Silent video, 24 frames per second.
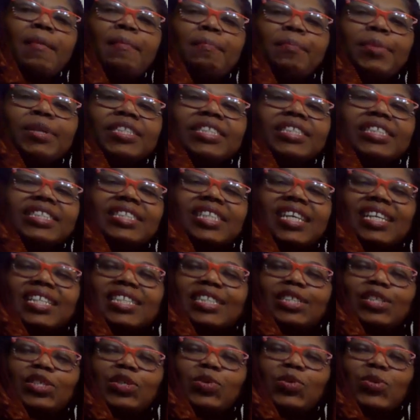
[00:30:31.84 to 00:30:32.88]
But
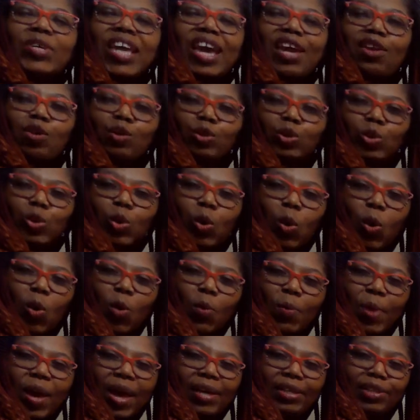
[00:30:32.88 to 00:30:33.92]
since you cannot
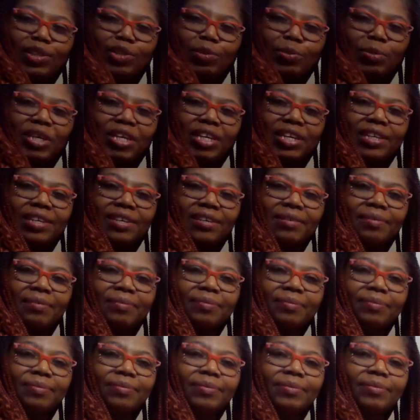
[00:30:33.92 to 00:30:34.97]
talk back to me,
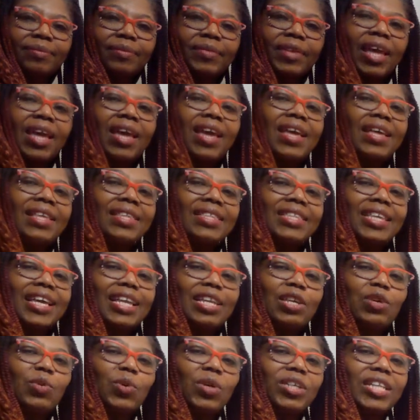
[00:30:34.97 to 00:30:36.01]
tell
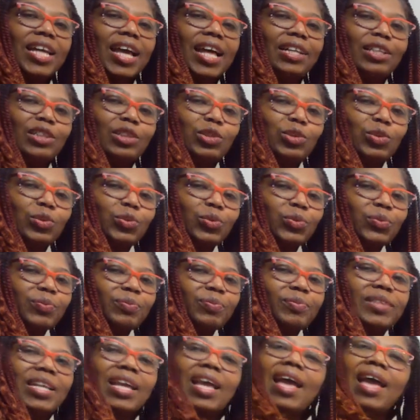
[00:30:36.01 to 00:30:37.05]
you what I'll do.
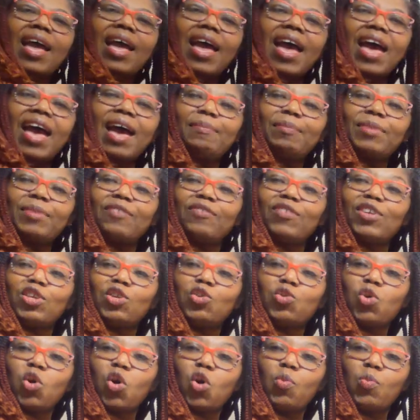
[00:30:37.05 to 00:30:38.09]
I'm giving
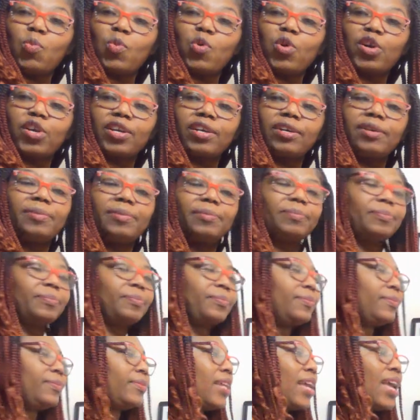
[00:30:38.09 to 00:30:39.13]
you homework.
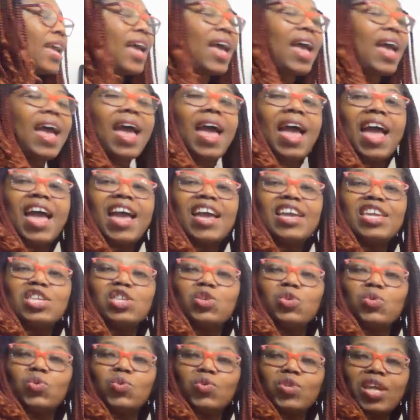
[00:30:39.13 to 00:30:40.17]

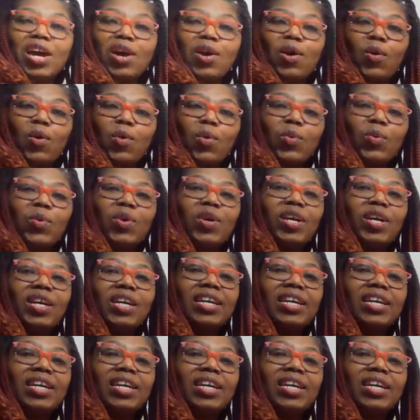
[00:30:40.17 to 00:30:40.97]
You now,